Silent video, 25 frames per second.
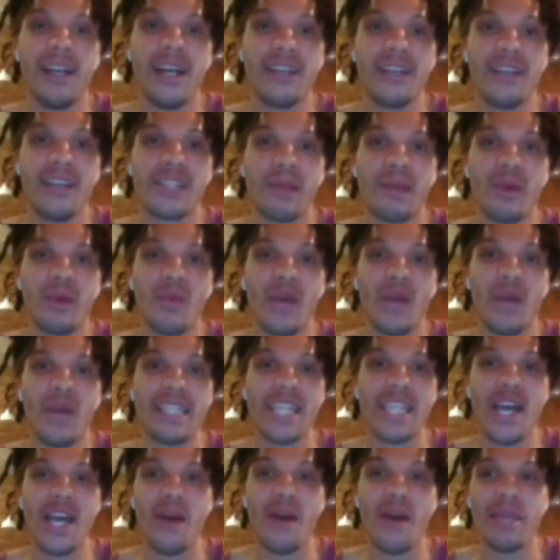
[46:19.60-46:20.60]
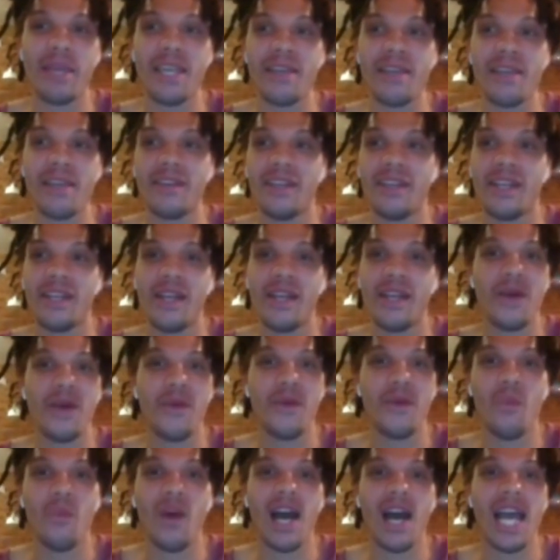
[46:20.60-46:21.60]
Someone want to tell me
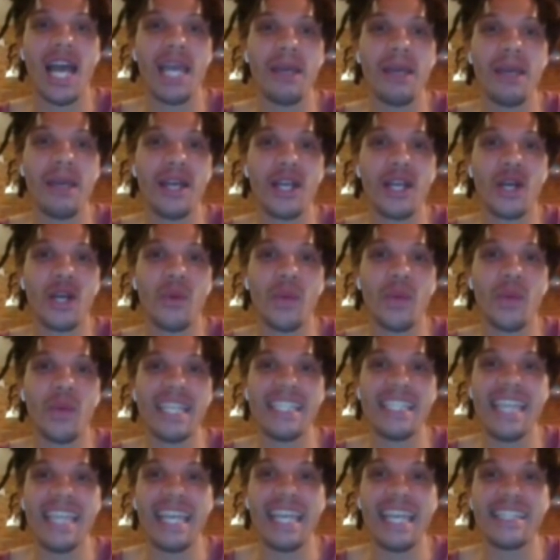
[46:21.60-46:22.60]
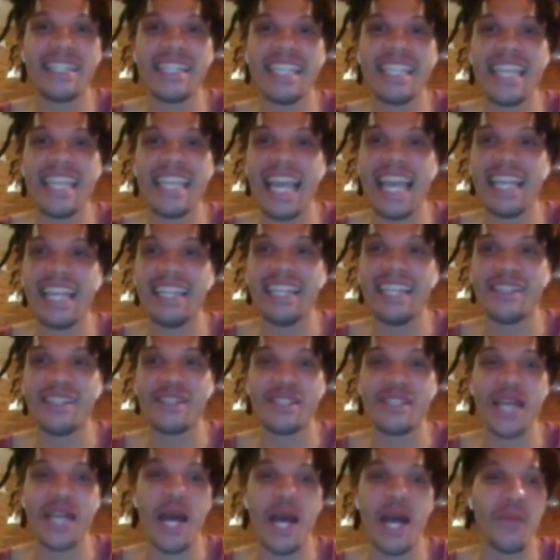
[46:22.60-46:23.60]
why queen takes d8
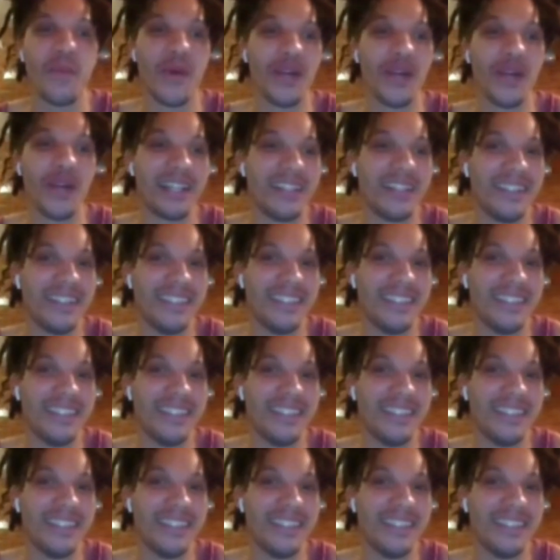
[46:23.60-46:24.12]
does not work?